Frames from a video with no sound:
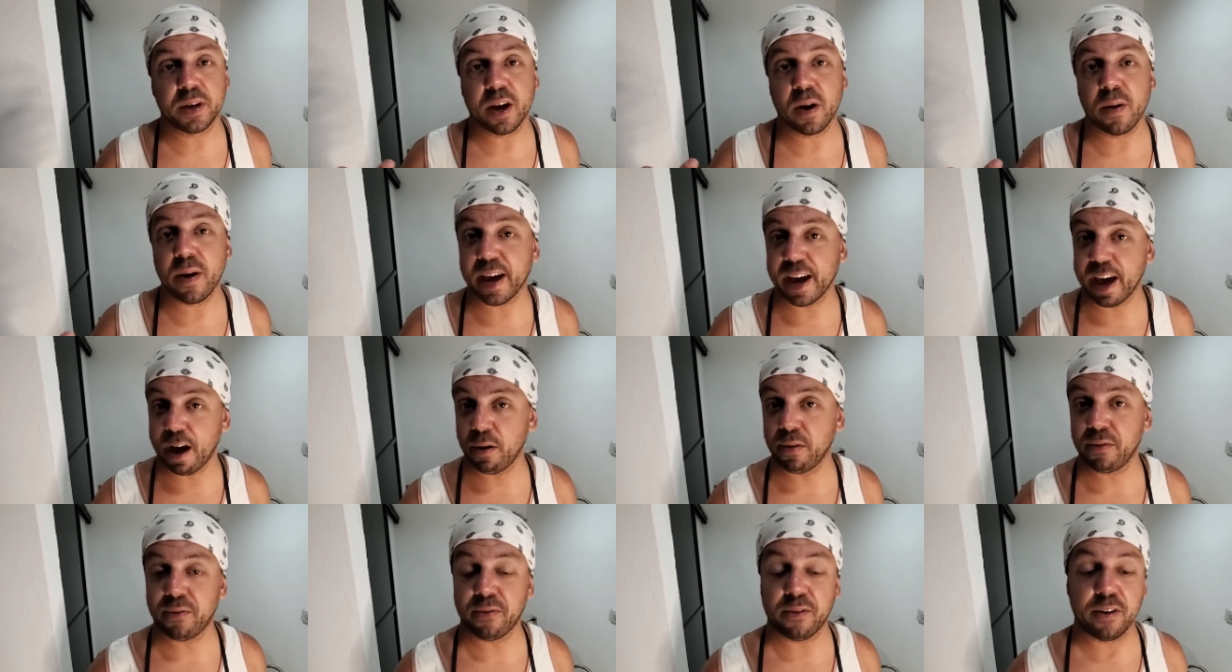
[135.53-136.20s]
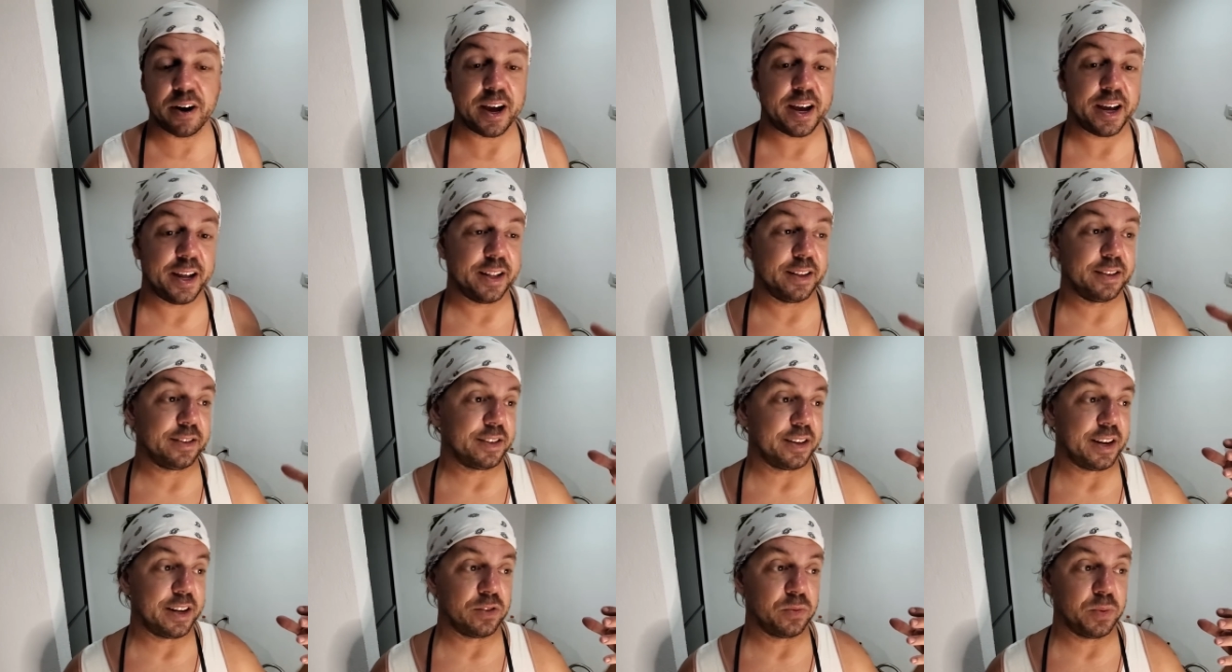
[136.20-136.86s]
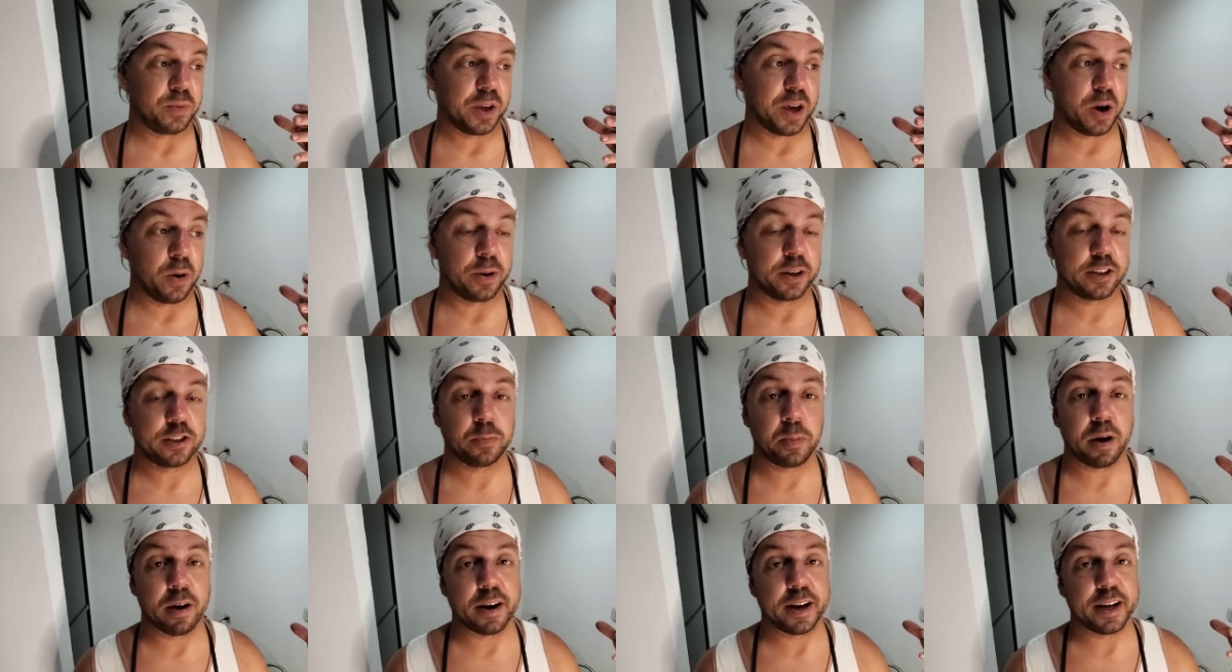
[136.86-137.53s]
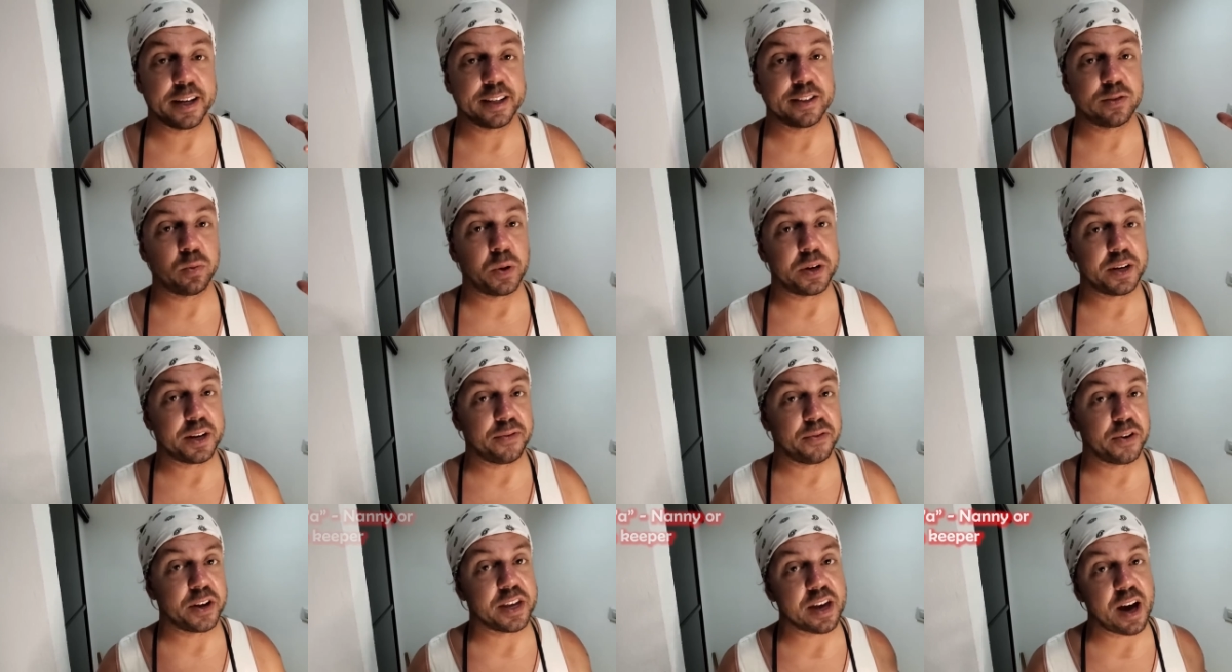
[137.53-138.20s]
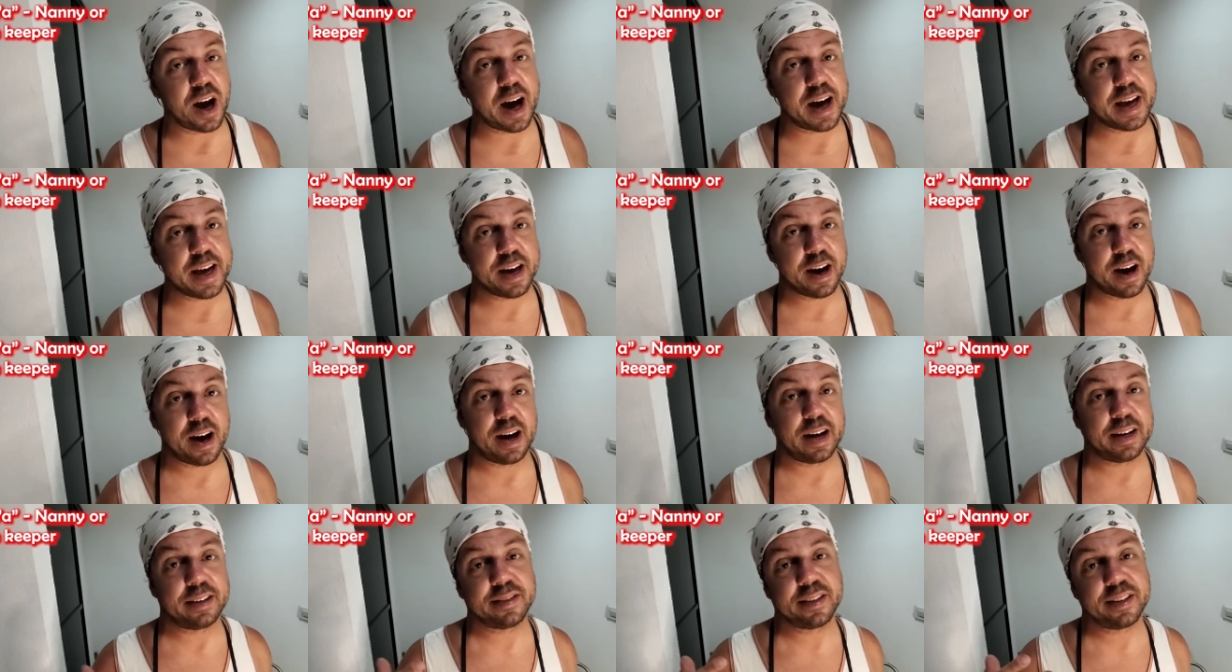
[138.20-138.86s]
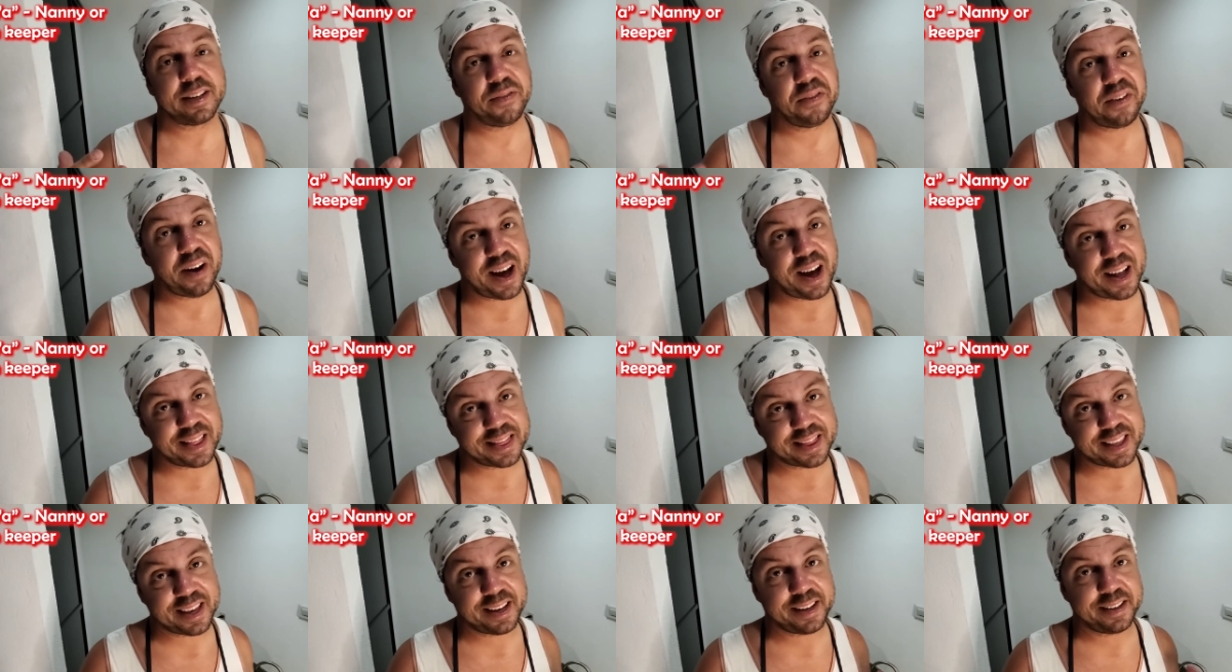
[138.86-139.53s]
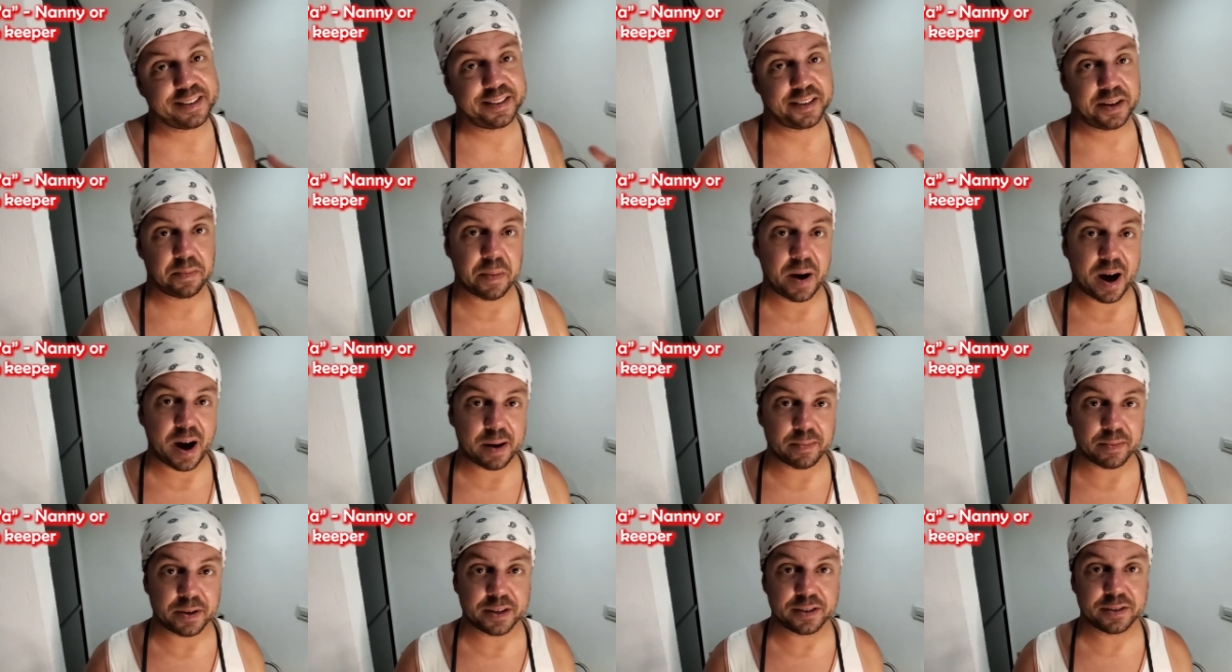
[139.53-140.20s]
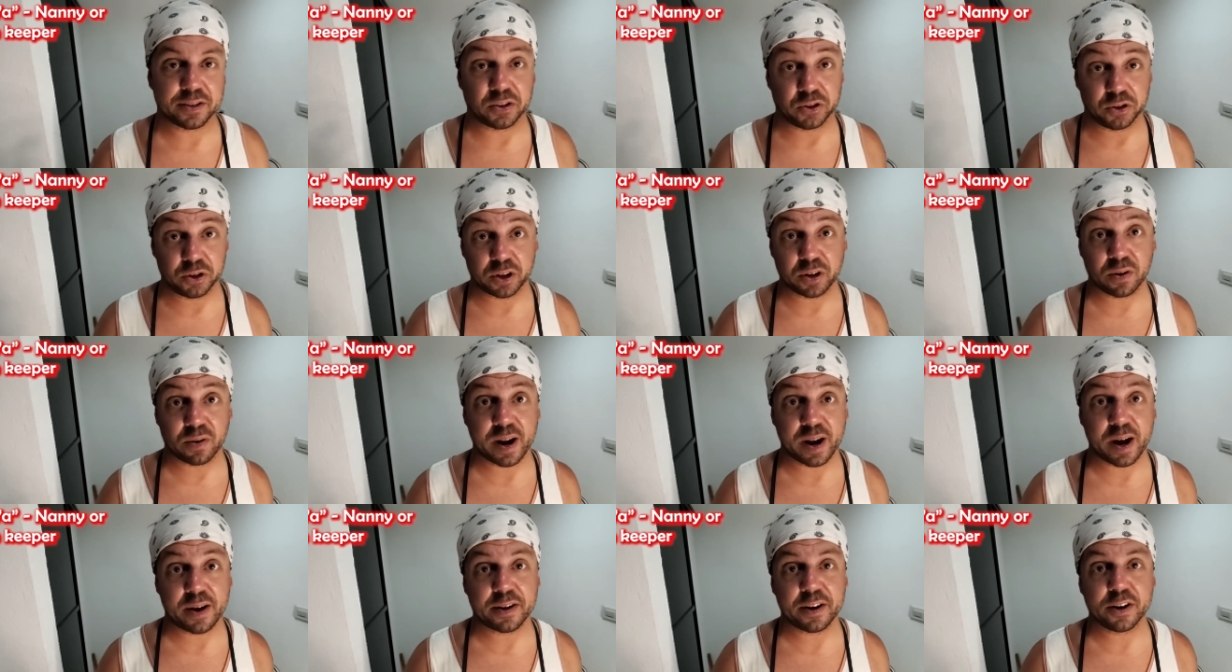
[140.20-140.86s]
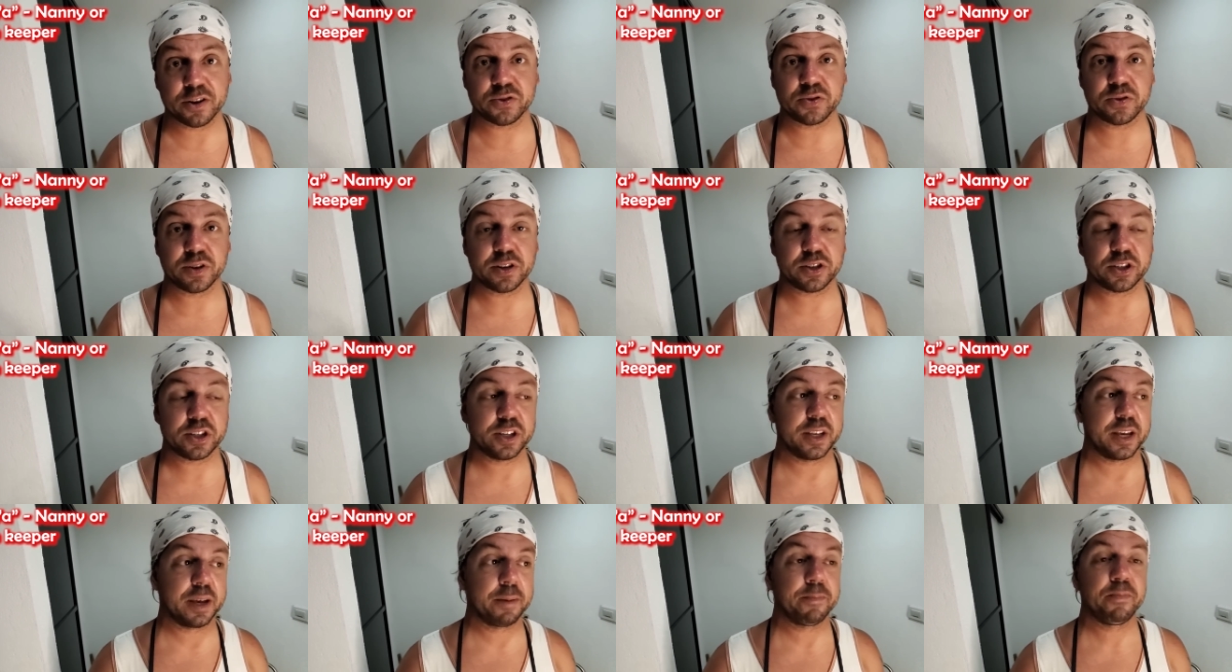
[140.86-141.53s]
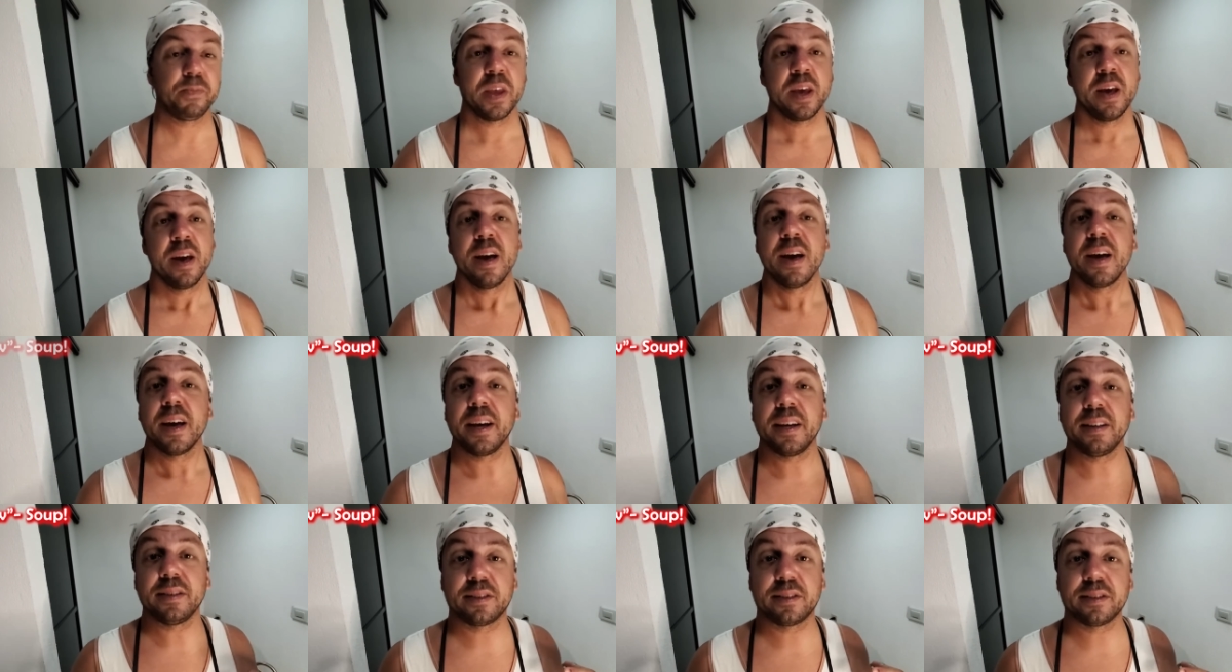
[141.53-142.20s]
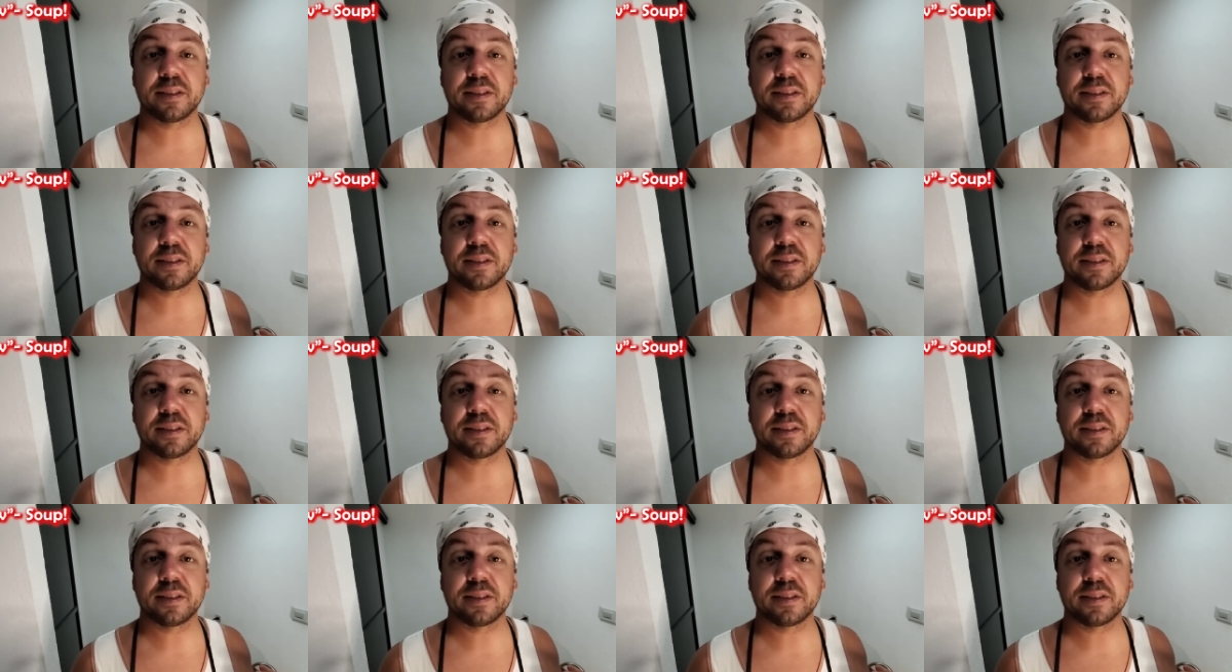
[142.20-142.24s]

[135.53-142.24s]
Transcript: go hang out with friends and as we go experience what different yayas and different aunties and mamas cook around here traditionally is